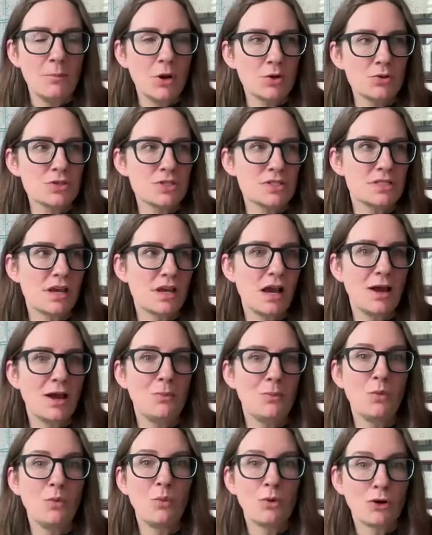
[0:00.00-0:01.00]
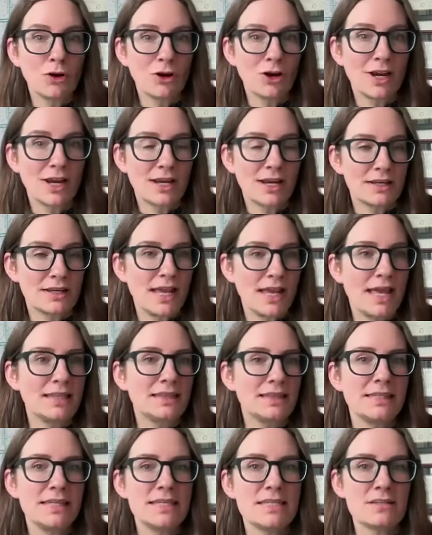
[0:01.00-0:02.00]
work,
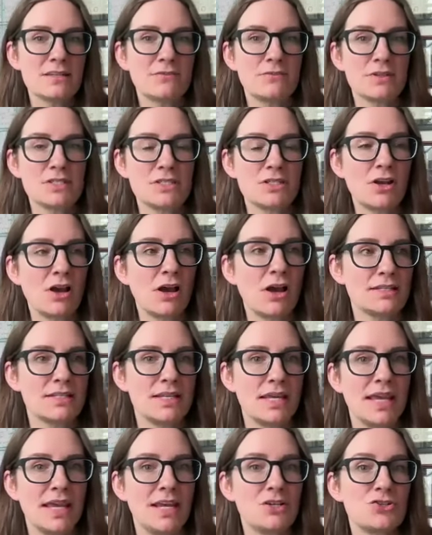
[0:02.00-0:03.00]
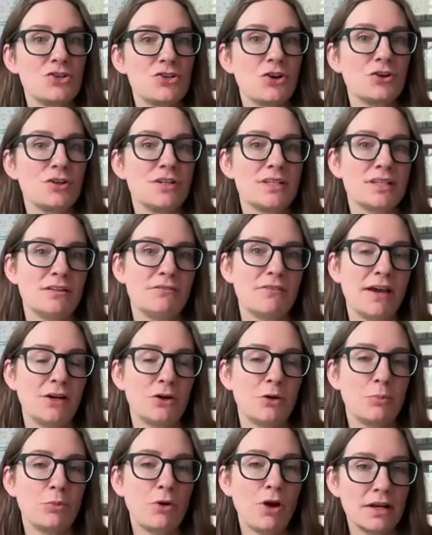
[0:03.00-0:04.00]
at least if it's not a turned in
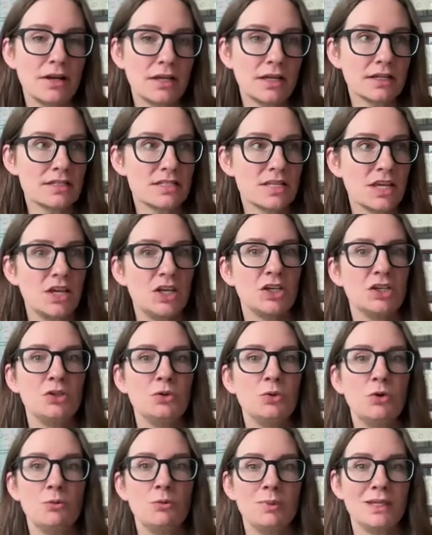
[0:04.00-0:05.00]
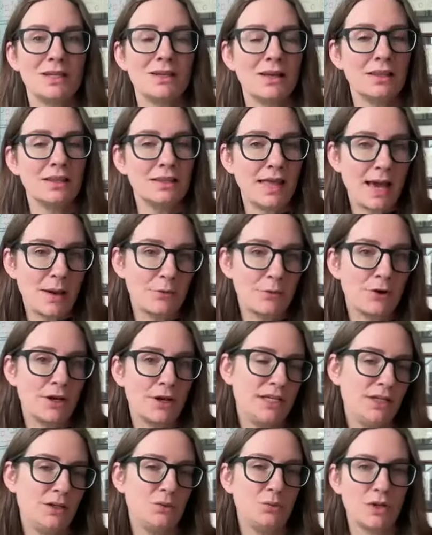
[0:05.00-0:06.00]
final product, you will be
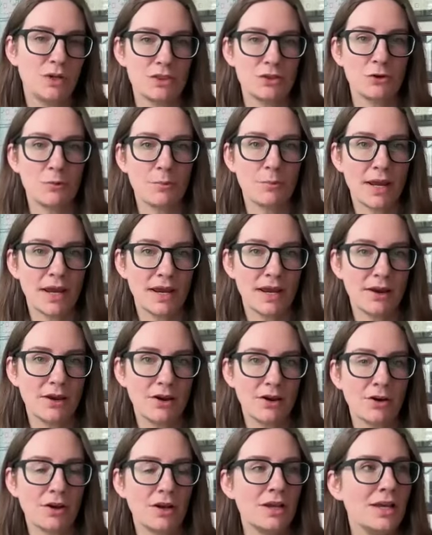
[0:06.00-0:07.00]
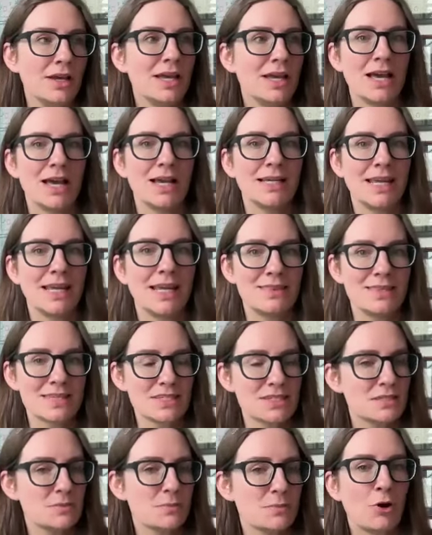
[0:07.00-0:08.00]
collaborating with your pair. Again,
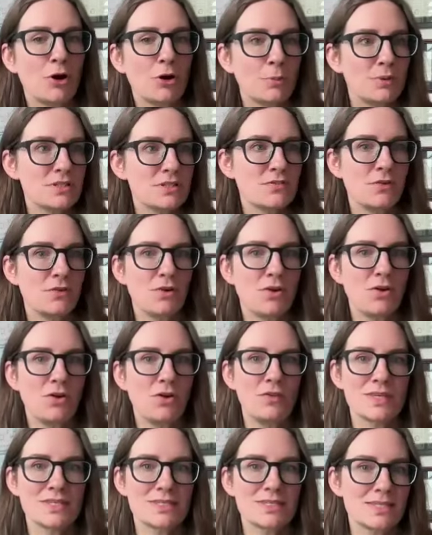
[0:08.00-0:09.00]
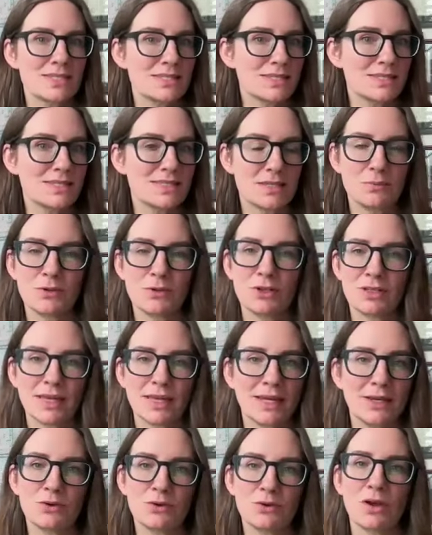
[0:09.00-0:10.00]
this is purposeful. This is to
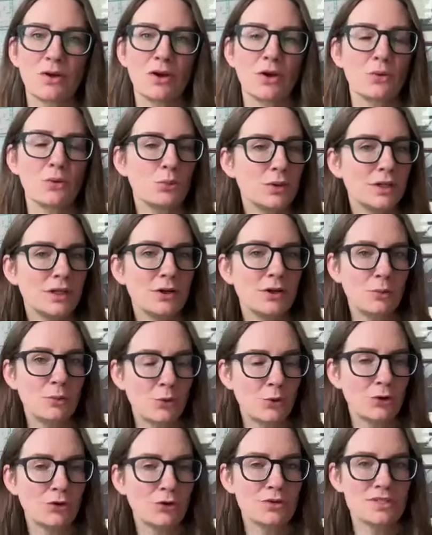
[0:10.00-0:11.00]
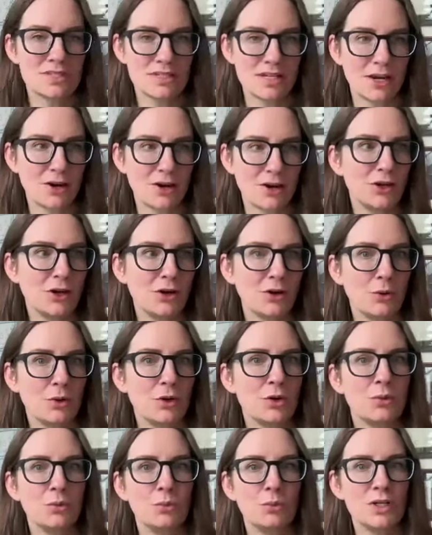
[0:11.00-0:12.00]
simulate a real world
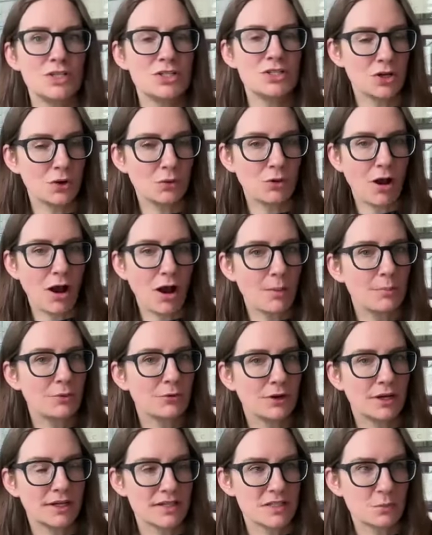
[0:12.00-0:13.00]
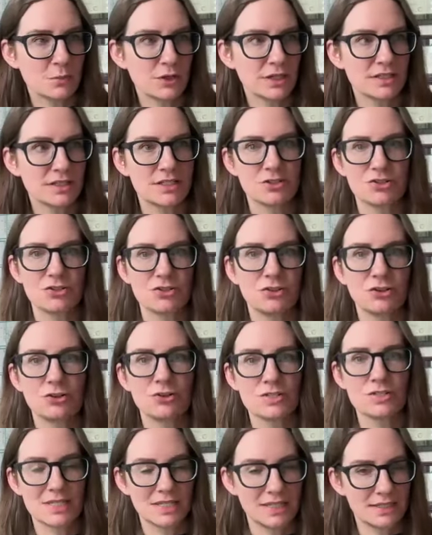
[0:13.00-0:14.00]
scenario. We don't operate as
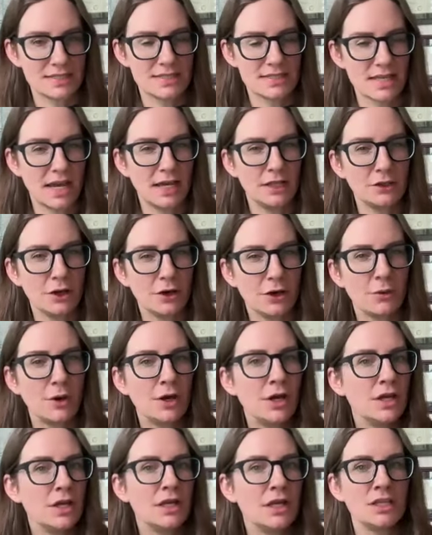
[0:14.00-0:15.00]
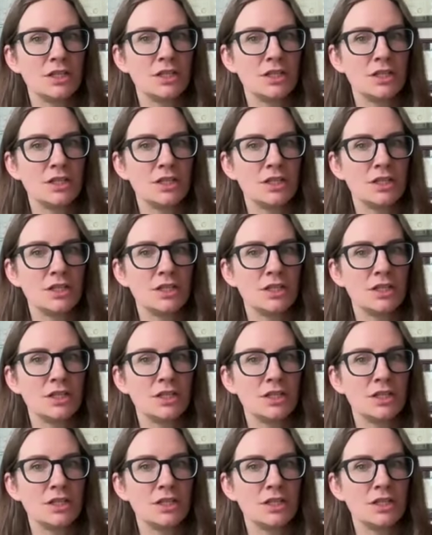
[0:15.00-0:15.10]
practitioners in a silo.